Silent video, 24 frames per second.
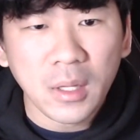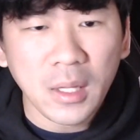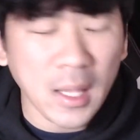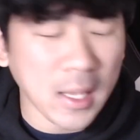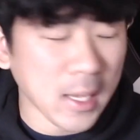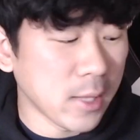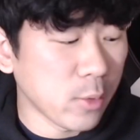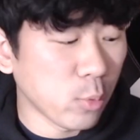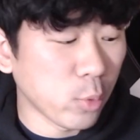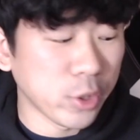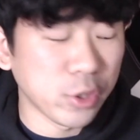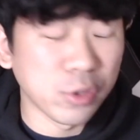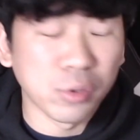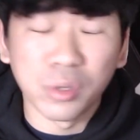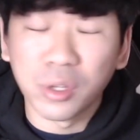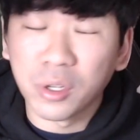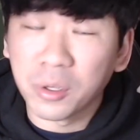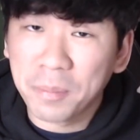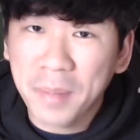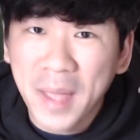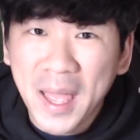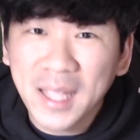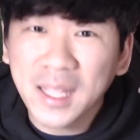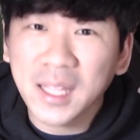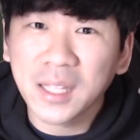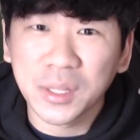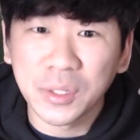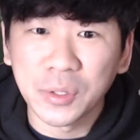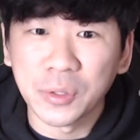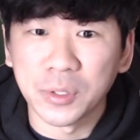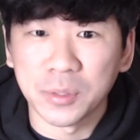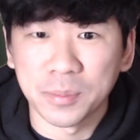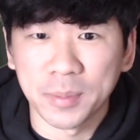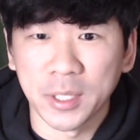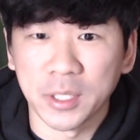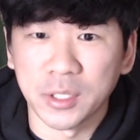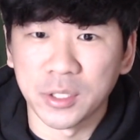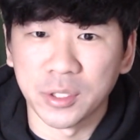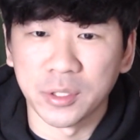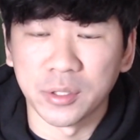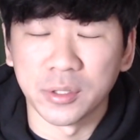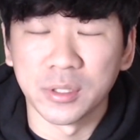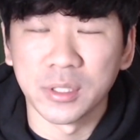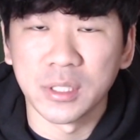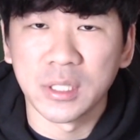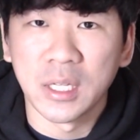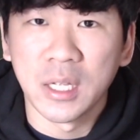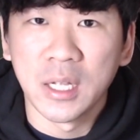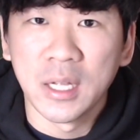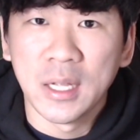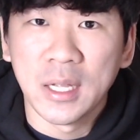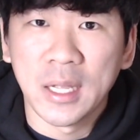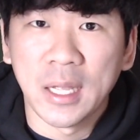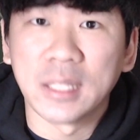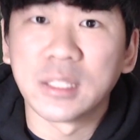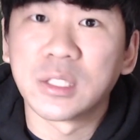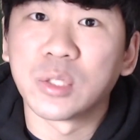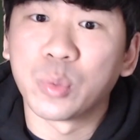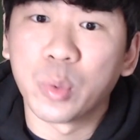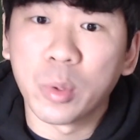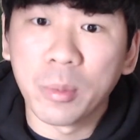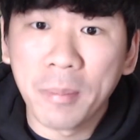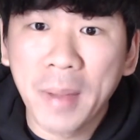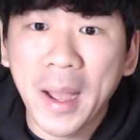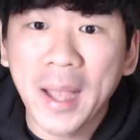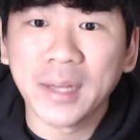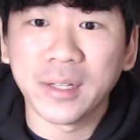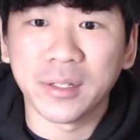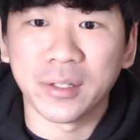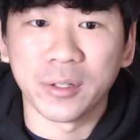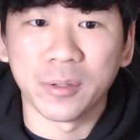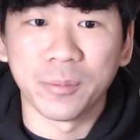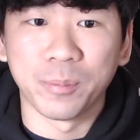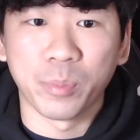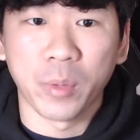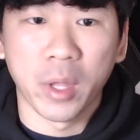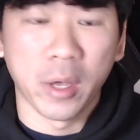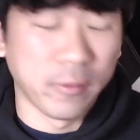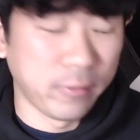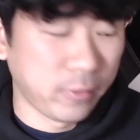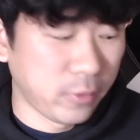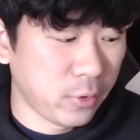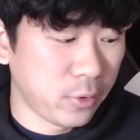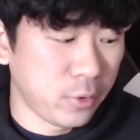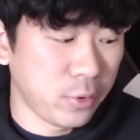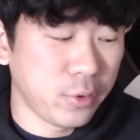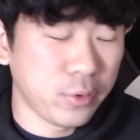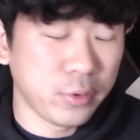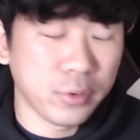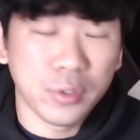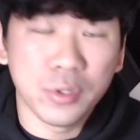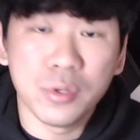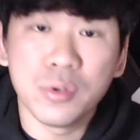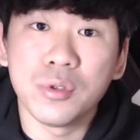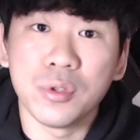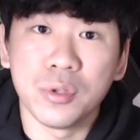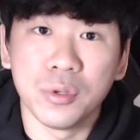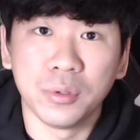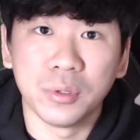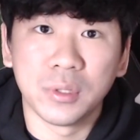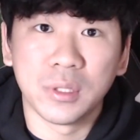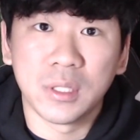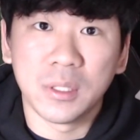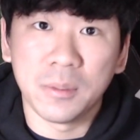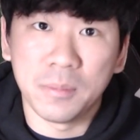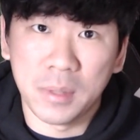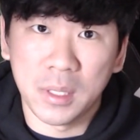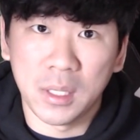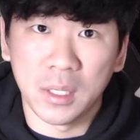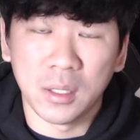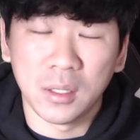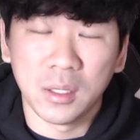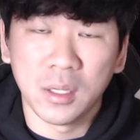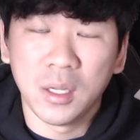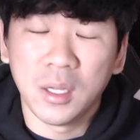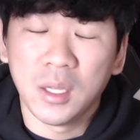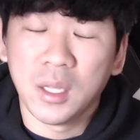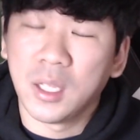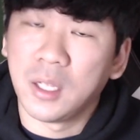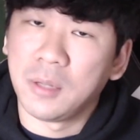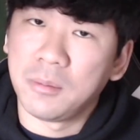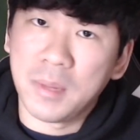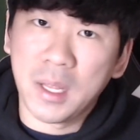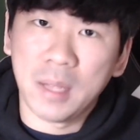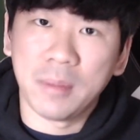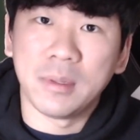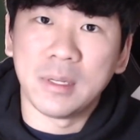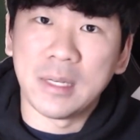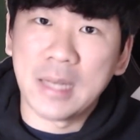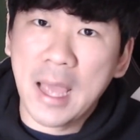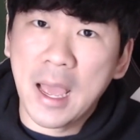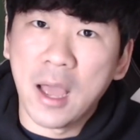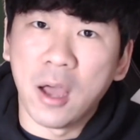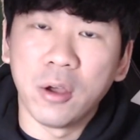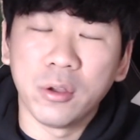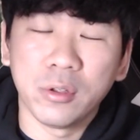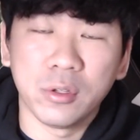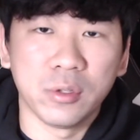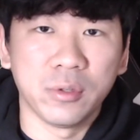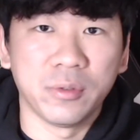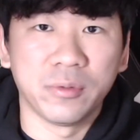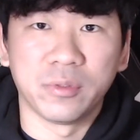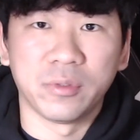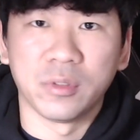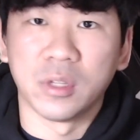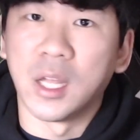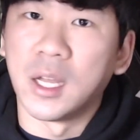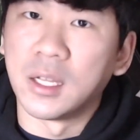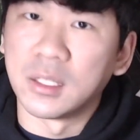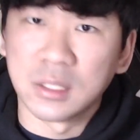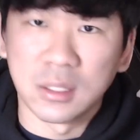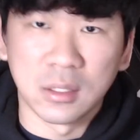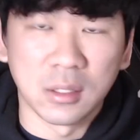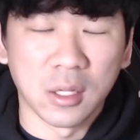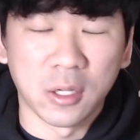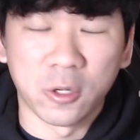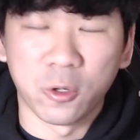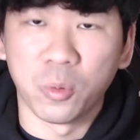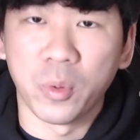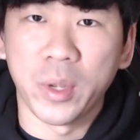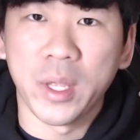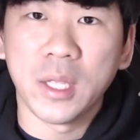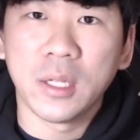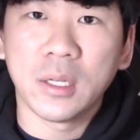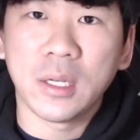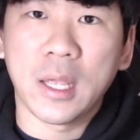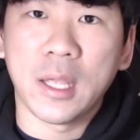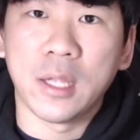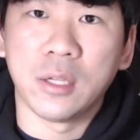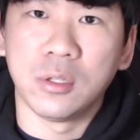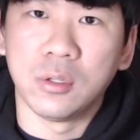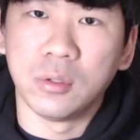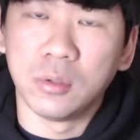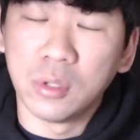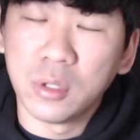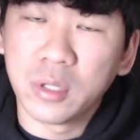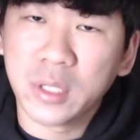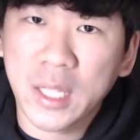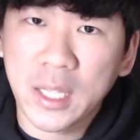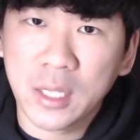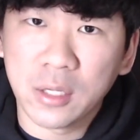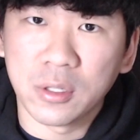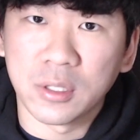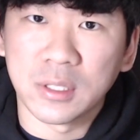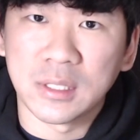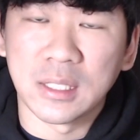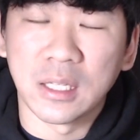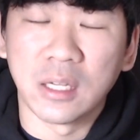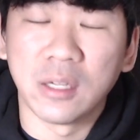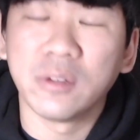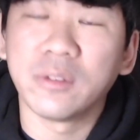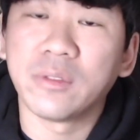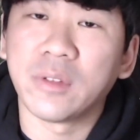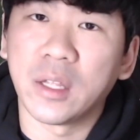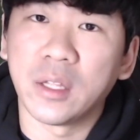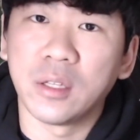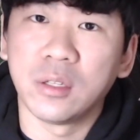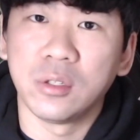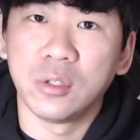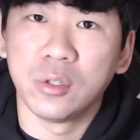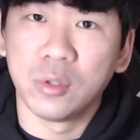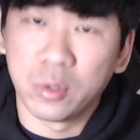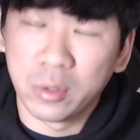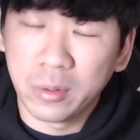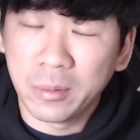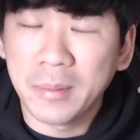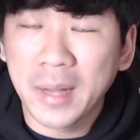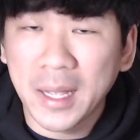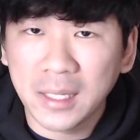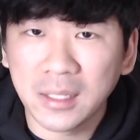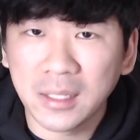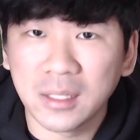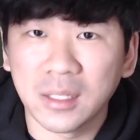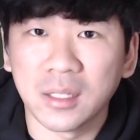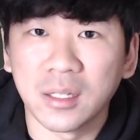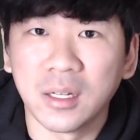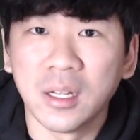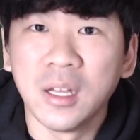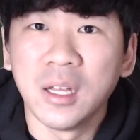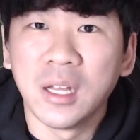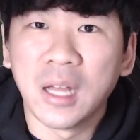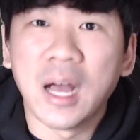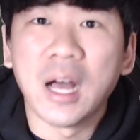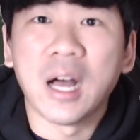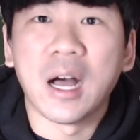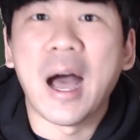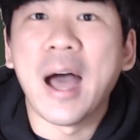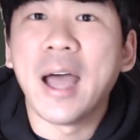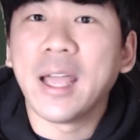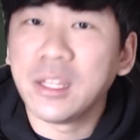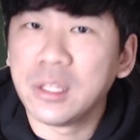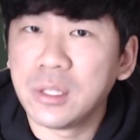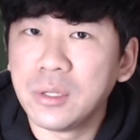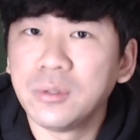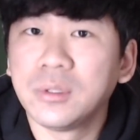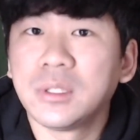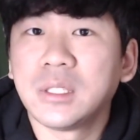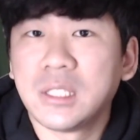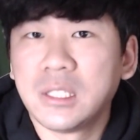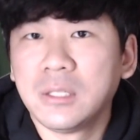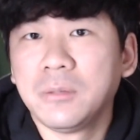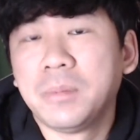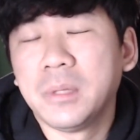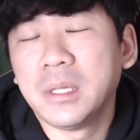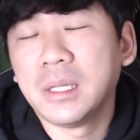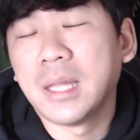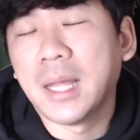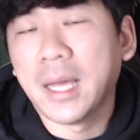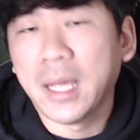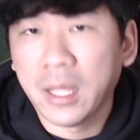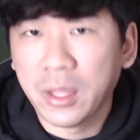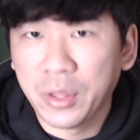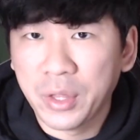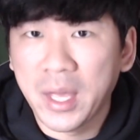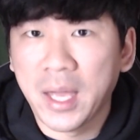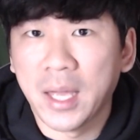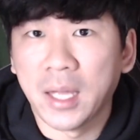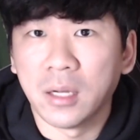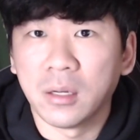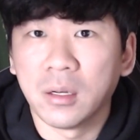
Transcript: And when you look back at those pictures, it's a reminder of who you used to be. And maybe now you've lost a lot of weight and you look at yourself and you're reminded, I used to be like that,